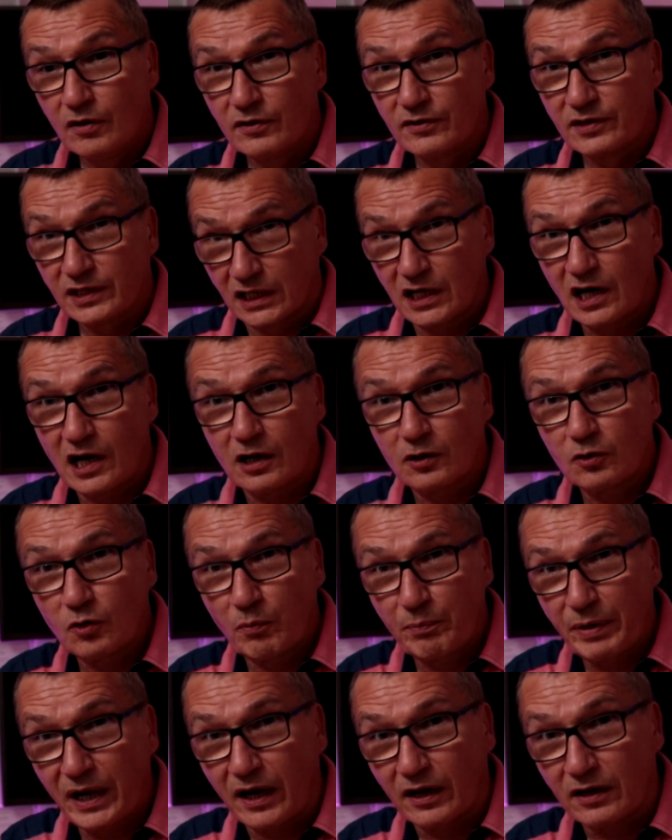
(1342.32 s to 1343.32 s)
the cargo
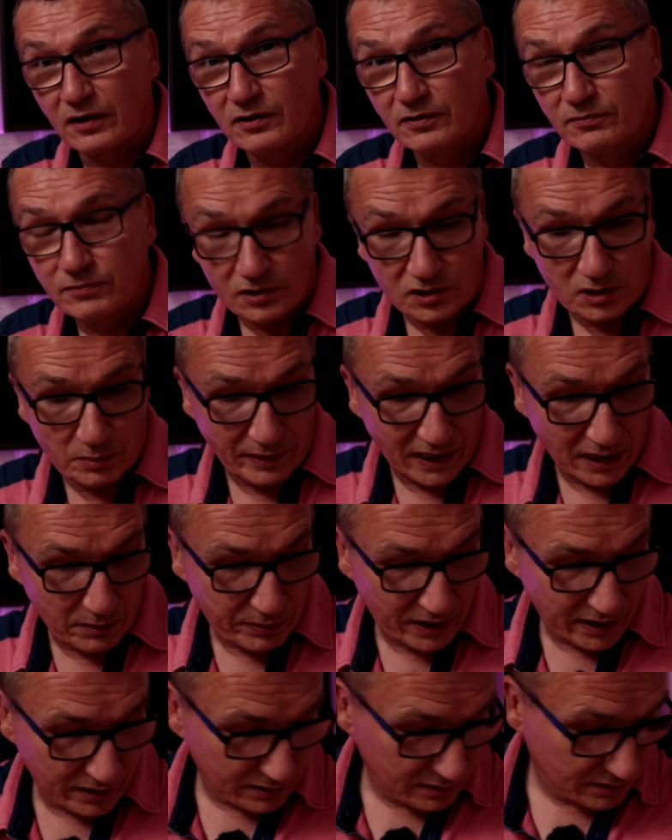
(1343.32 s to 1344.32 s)
bag for the
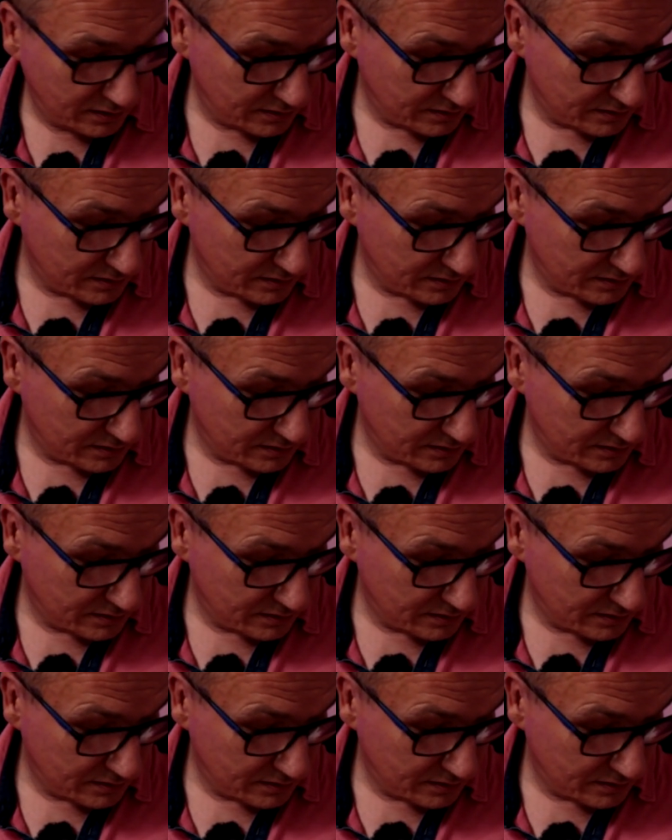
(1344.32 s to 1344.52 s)
backpack